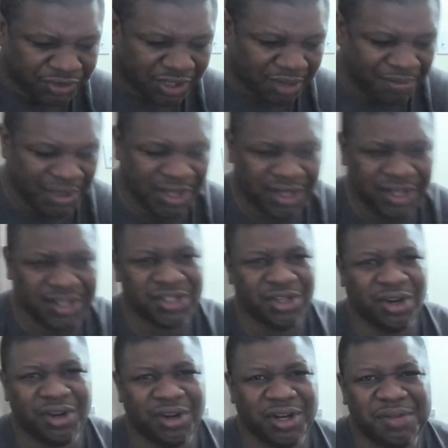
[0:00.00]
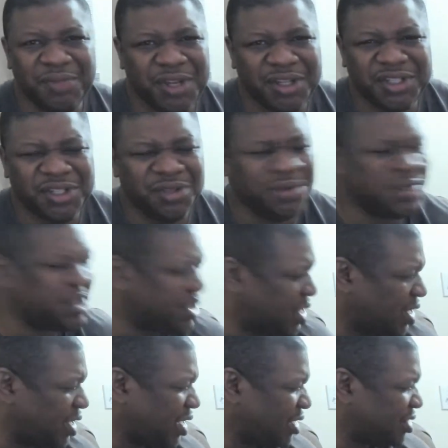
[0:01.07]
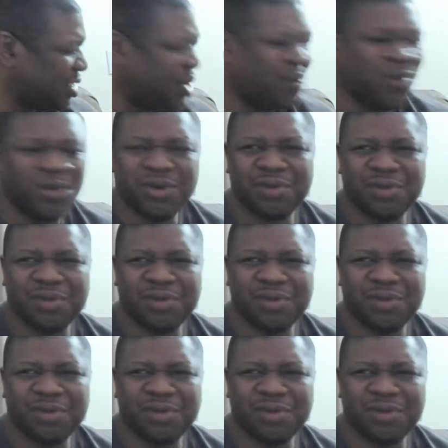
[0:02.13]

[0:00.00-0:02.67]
I mean, his daughter committed suicide. How's that Warner